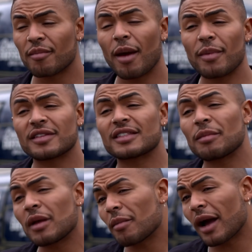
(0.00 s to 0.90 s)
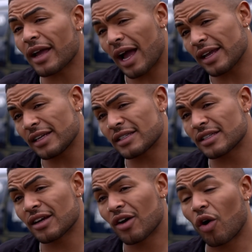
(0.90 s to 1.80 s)
maybe similar to my height
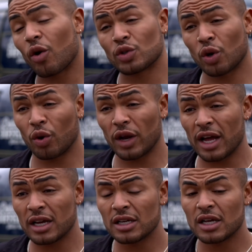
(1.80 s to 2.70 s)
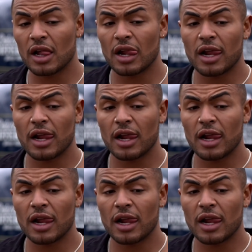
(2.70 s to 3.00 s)
or taller. He